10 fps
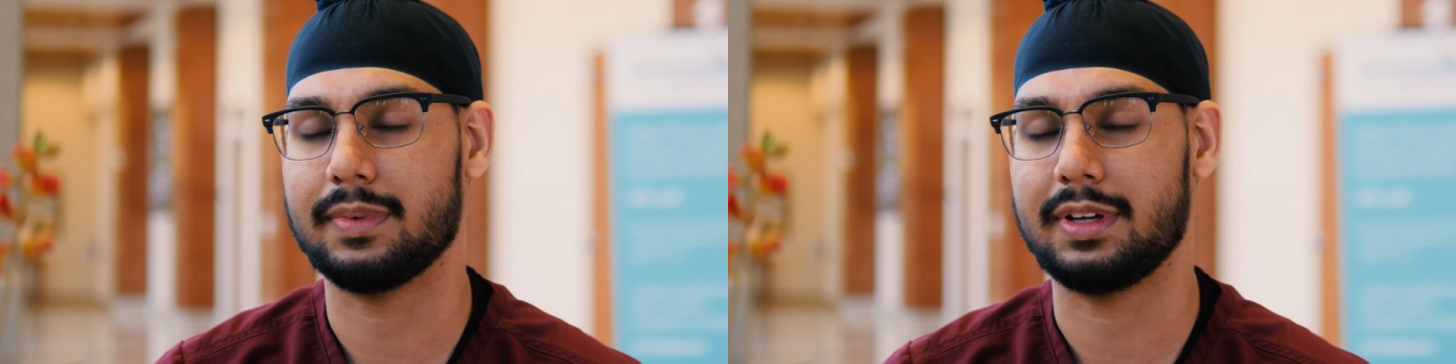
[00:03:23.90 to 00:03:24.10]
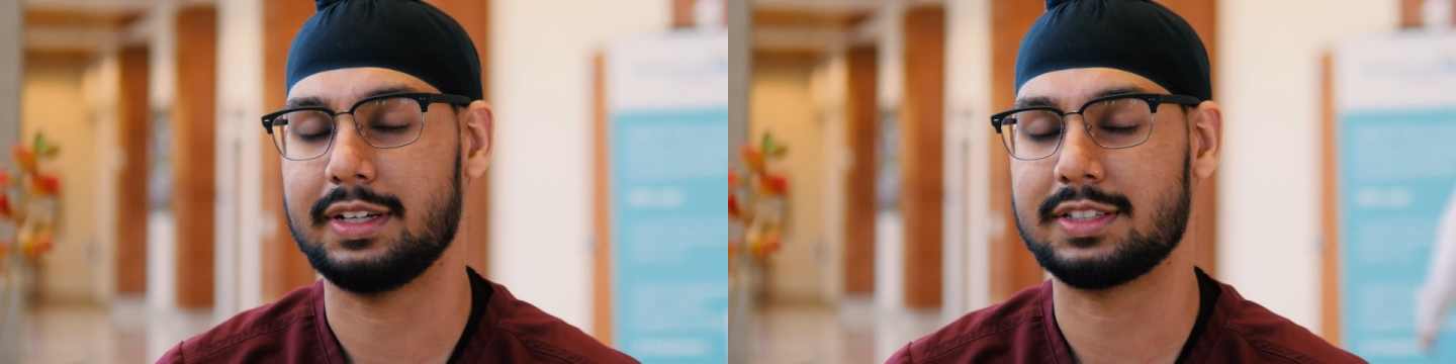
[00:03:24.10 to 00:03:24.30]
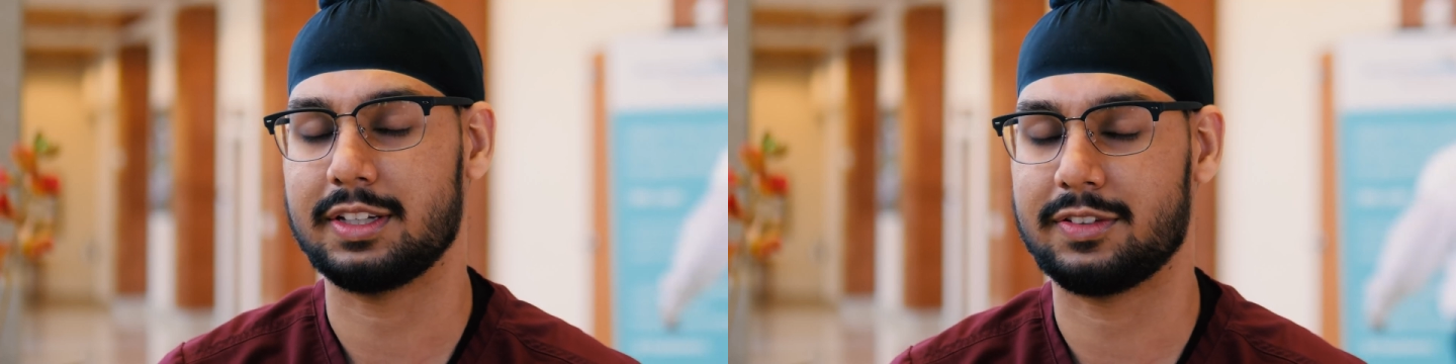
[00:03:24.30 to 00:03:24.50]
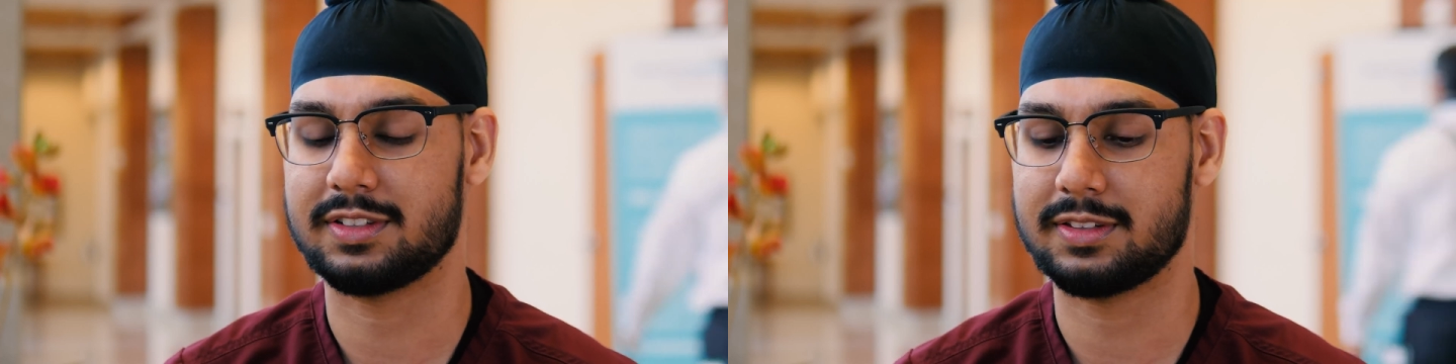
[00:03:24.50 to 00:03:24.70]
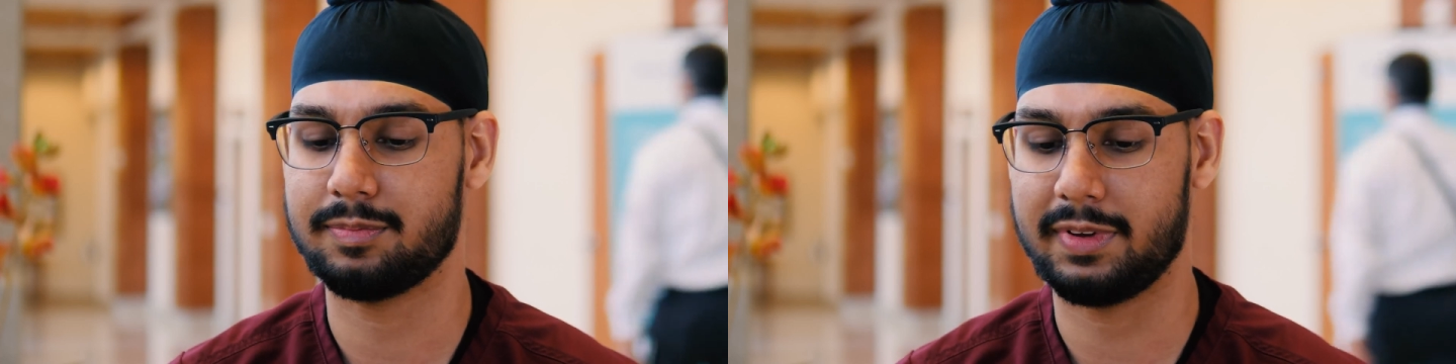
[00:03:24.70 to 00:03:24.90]

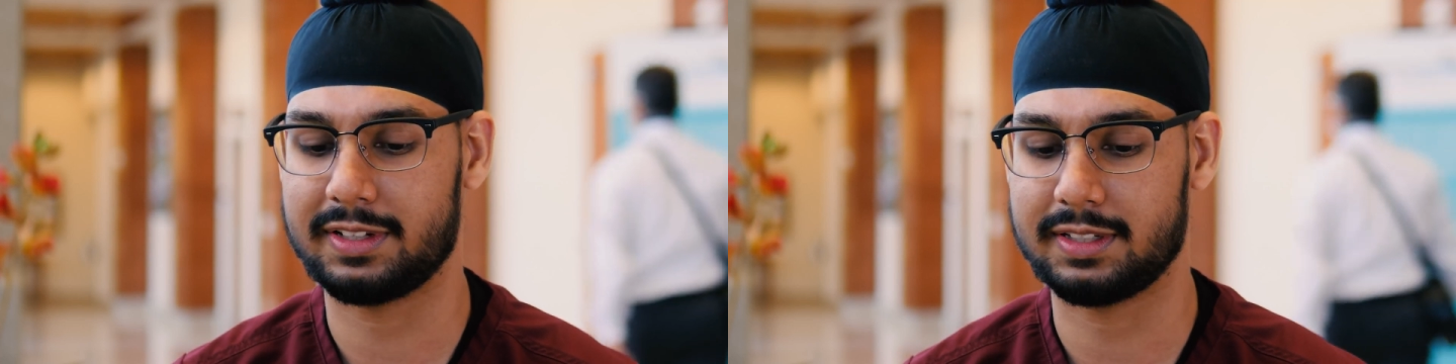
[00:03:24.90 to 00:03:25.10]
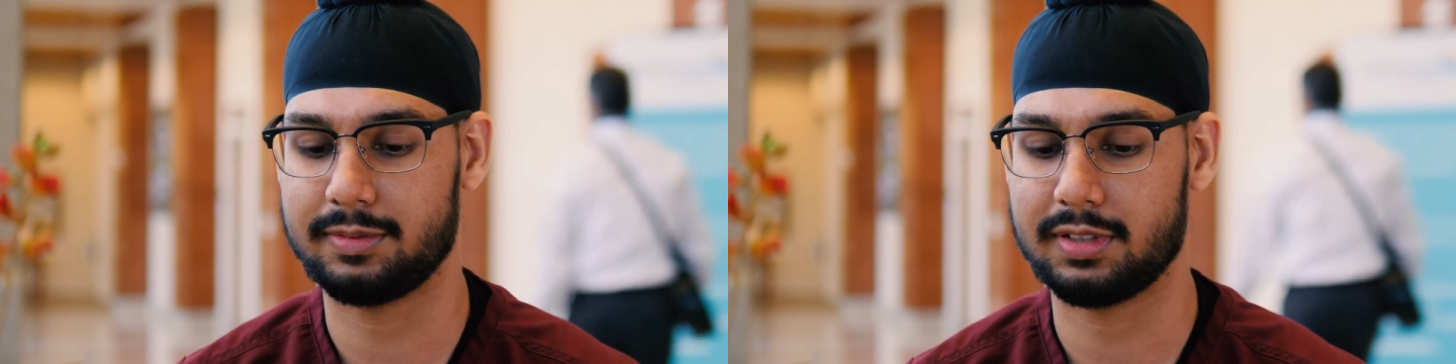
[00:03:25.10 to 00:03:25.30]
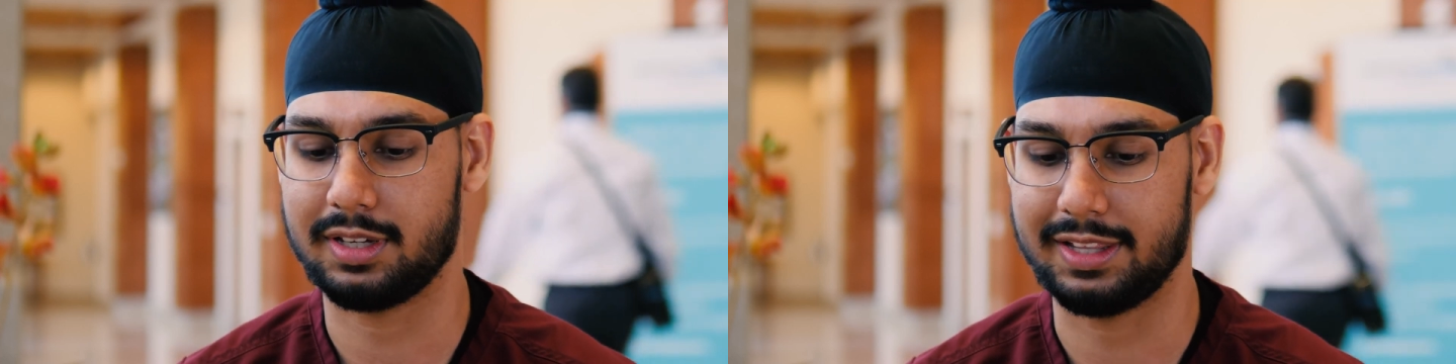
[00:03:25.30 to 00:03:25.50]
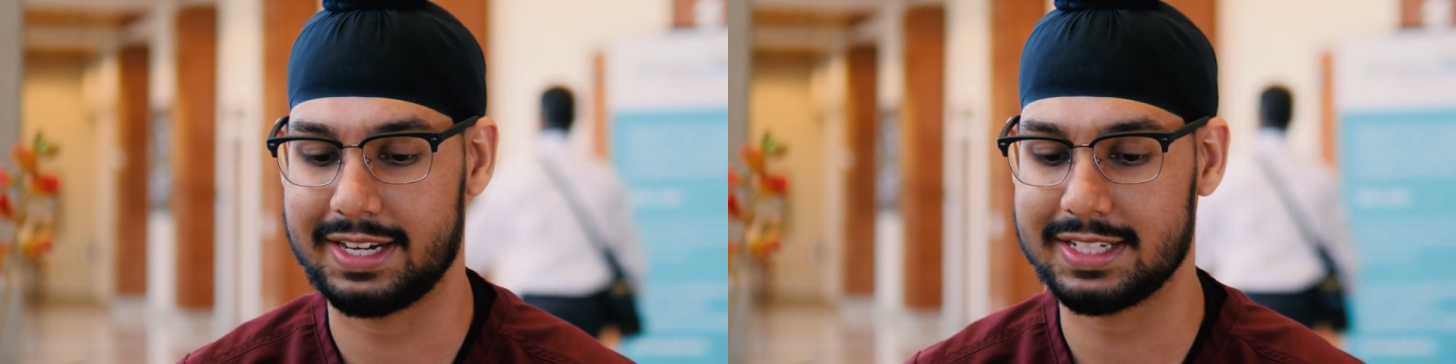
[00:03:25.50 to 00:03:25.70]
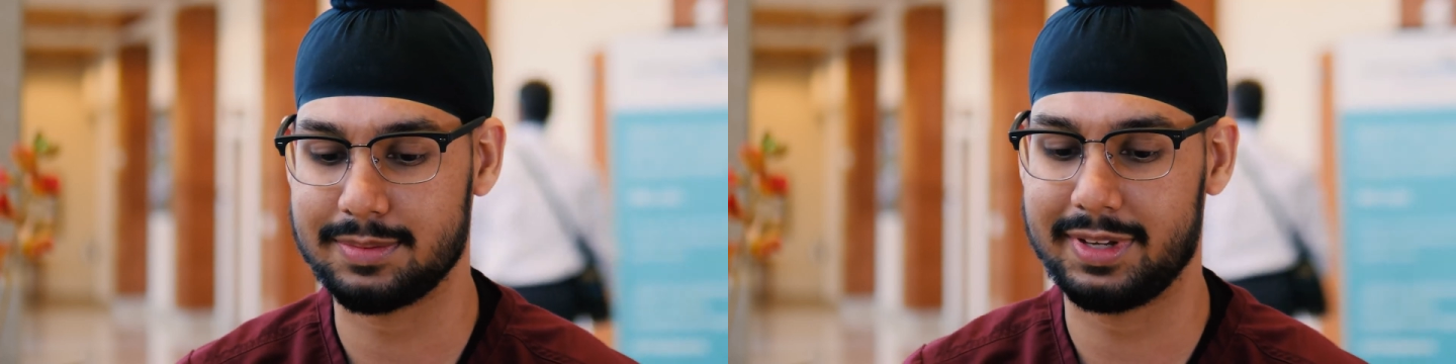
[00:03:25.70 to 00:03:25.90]
It's
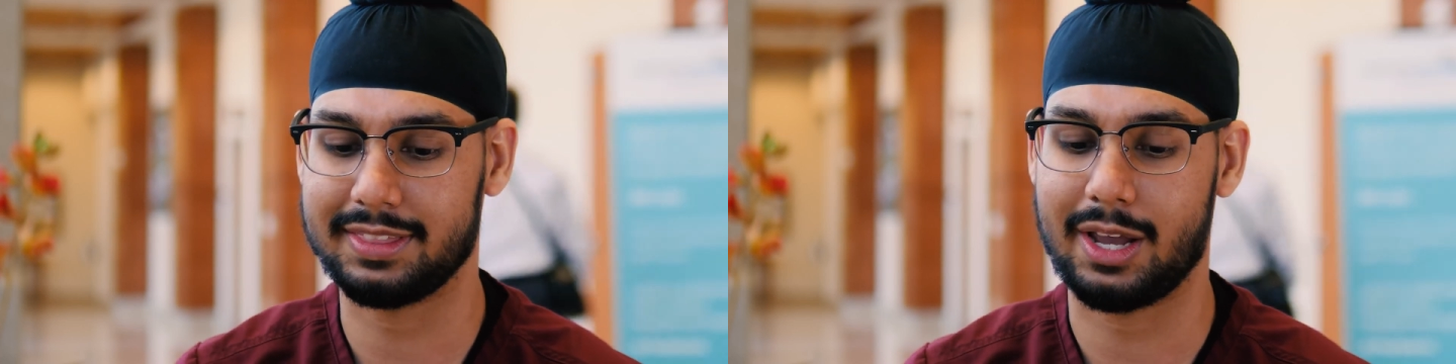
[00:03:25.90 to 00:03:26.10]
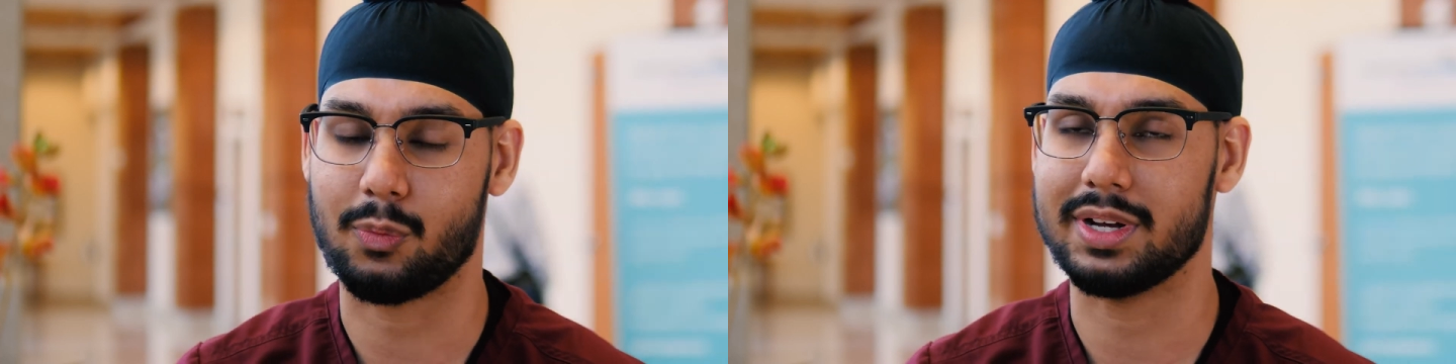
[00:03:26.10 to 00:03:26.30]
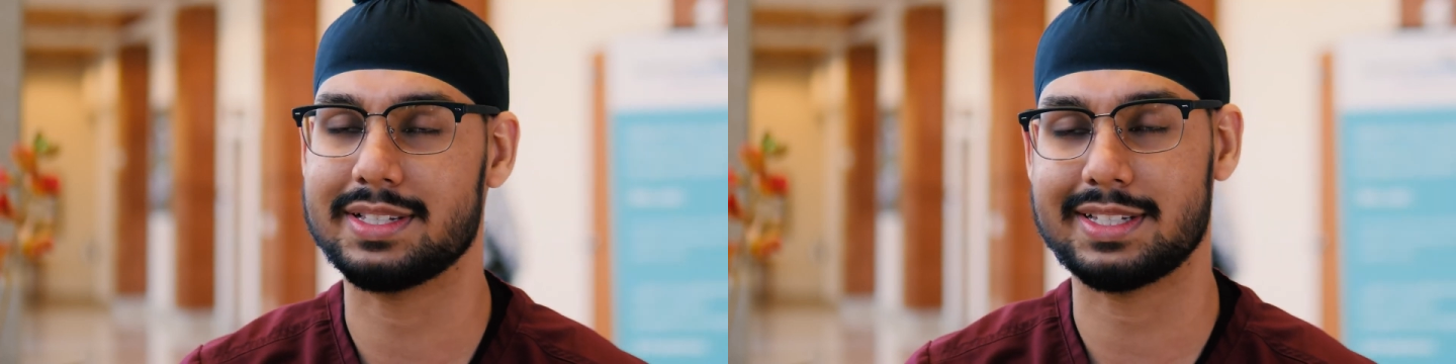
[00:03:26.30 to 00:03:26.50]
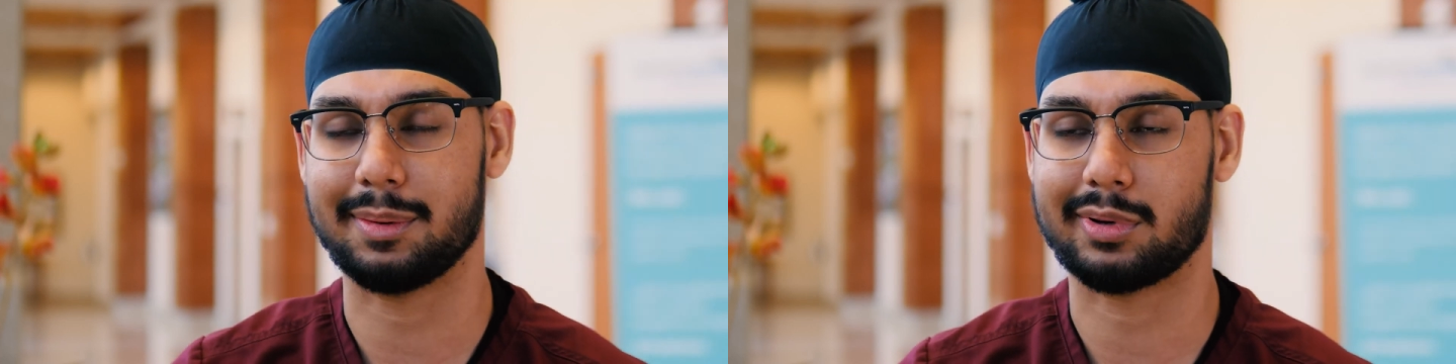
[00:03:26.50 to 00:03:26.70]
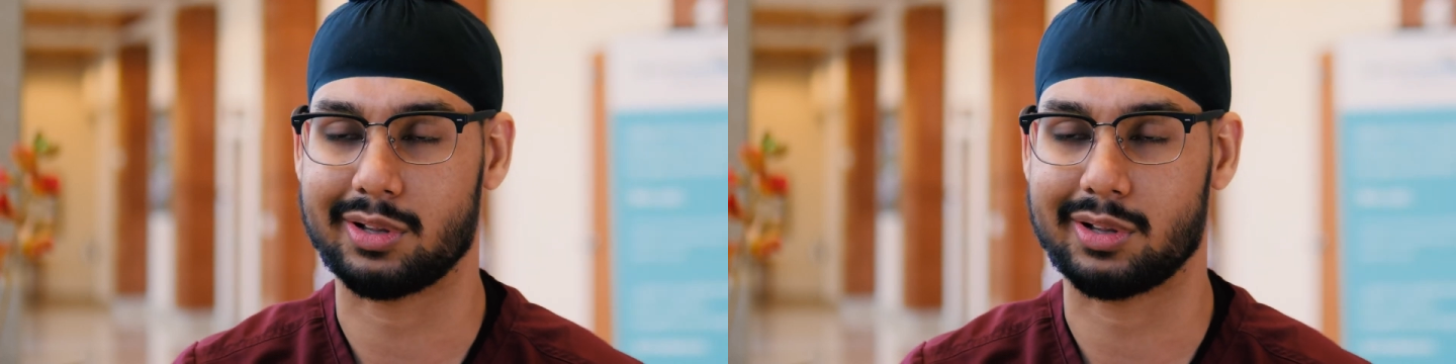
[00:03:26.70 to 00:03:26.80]
letting us make that one step